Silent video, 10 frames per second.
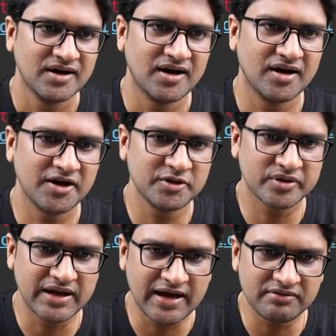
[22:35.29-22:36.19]
You
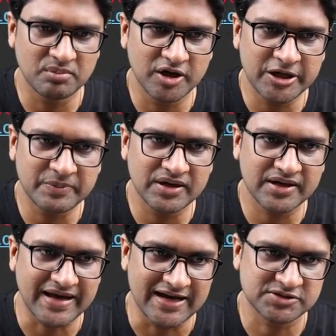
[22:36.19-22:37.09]
can have a multiple
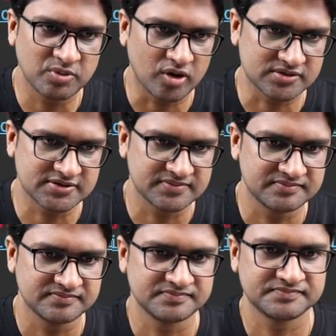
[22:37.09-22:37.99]
catch blocks.
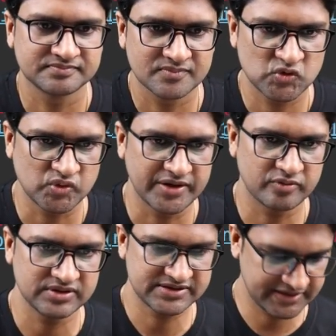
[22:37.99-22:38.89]
So I
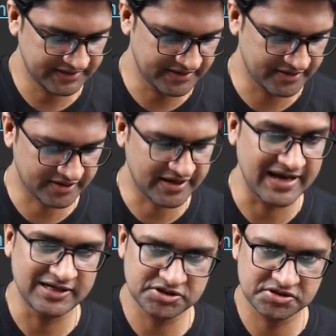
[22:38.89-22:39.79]
go and say here
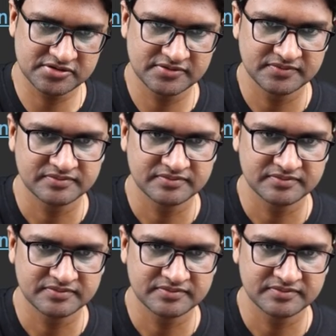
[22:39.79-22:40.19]
catch,